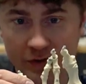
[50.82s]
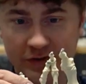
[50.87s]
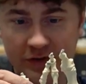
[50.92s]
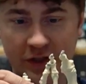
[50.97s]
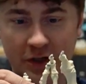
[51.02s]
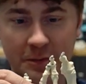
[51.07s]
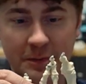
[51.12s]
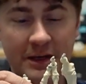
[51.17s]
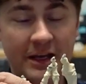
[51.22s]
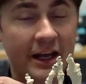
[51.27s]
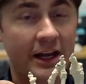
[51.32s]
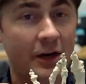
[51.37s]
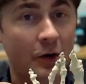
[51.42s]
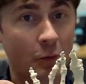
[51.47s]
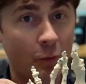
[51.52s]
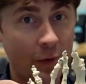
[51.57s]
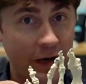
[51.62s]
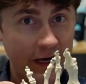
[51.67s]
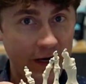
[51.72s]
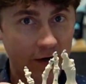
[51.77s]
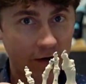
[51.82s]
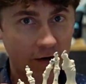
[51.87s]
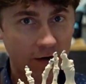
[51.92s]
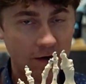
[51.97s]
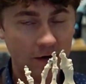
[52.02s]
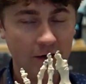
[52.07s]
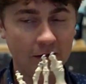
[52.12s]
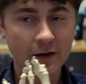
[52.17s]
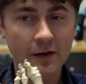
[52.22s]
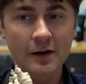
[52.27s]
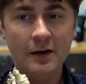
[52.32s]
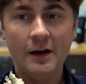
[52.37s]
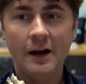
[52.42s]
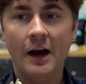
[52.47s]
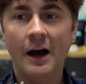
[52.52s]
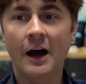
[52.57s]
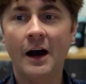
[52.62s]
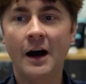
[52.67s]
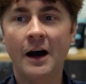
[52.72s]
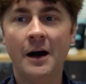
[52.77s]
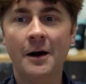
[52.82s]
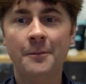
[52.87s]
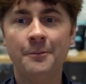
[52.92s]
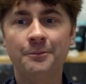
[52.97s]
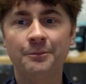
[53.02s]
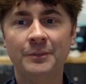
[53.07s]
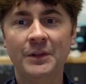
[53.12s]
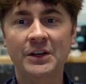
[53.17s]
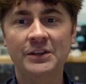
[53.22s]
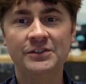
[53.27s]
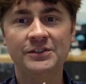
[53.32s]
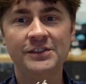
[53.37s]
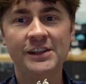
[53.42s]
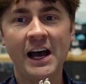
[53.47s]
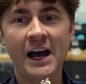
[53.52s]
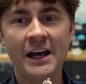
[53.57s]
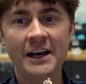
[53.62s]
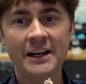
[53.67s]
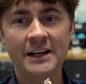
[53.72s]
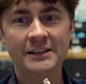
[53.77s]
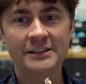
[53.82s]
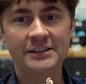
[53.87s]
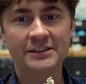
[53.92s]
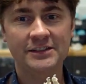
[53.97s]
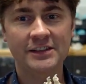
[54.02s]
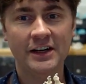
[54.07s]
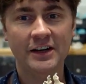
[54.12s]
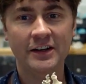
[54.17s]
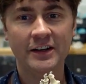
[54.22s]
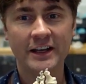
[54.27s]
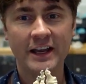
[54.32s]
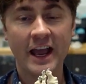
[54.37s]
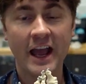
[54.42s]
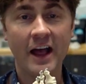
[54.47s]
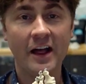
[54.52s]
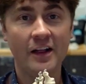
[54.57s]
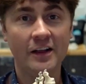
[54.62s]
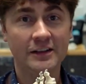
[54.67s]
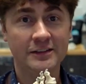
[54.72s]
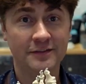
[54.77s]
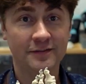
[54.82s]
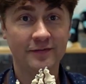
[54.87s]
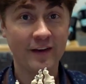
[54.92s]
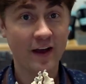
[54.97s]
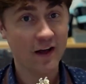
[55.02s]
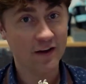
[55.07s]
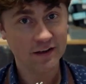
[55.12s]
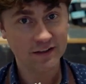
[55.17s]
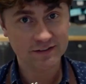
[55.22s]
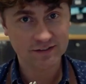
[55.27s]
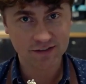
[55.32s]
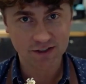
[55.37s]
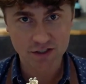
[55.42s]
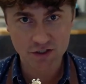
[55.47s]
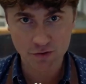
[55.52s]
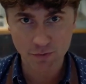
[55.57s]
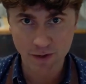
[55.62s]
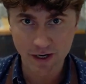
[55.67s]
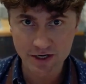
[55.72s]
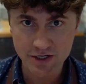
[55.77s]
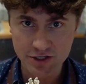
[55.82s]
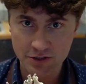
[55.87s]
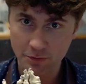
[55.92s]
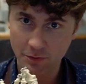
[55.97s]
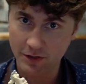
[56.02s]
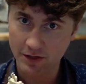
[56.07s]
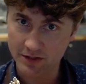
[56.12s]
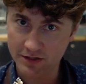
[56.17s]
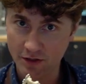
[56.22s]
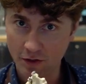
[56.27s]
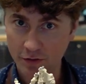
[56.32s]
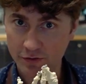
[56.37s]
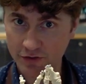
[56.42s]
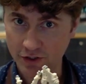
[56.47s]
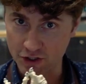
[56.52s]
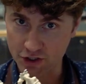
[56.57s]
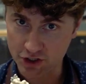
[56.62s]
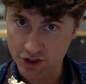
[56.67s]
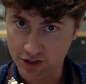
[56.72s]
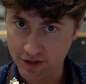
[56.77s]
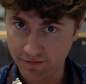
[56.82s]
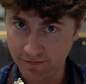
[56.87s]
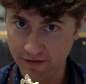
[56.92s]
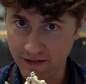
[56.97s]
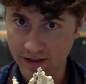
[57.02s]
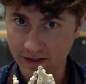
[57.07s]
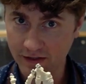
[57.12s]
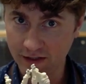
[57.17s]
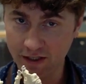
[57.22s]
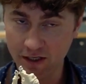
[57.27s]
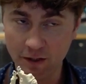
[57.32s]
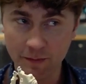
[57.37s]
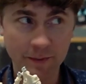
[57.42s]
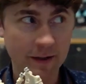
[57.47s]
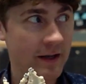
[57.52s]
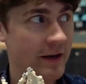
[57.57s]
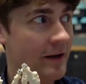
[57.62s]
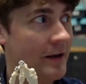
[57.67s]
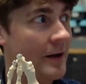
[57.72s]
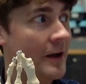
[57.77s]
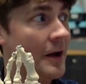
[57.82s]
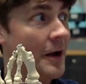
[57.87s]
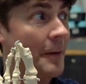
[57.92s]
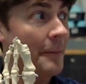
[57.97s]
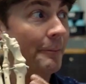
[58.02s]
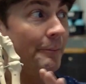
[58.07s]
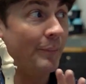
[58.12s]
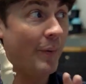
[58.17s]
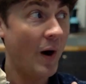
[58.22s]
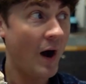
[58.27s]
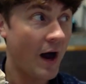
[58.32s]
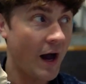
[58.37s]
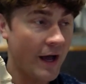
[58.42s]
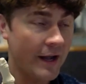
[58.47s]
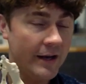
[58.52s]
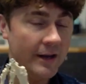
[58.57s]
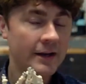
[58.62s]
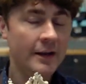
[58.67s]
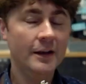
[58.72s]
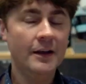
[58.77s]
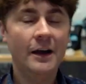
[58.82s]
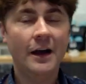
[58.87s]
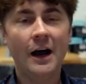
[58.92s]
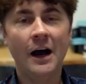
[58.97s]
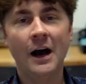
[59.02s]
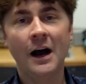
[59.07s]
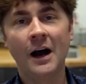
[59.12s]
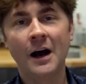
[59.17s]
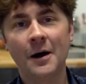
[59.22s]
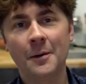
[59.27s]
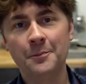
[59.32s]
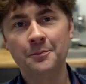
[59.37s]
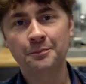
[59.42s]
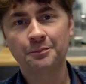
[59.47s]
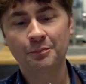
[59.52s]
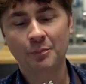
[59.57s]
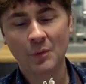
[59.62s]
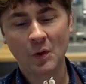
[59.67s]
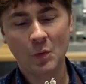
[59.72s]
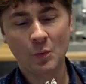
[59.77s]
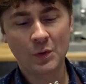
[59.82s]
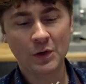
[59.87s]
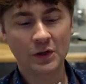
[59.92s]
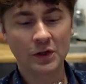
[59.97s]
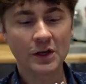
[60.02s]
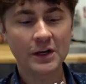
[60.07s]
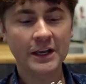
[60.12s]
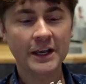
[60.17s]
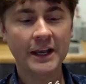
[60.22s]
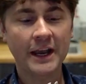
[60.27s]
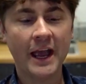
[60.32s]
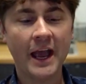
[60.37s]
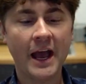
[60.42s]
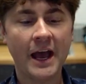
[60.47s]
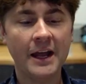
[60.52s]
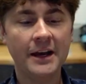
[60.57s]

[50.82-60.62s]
could be getting weaker. There's not necessarily a hallux valgus situation where the toes are shifting a little bit, but we're looking at